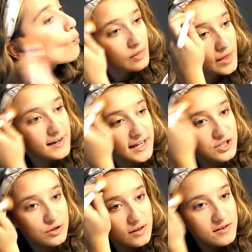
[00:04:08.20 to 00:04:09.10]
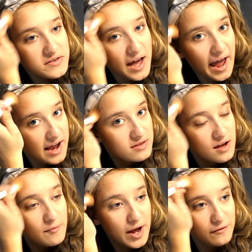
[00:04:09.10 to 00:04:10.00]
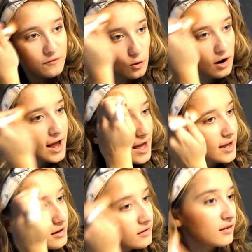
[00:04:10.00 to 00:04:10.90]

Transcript: Then I do the sides of my forehead,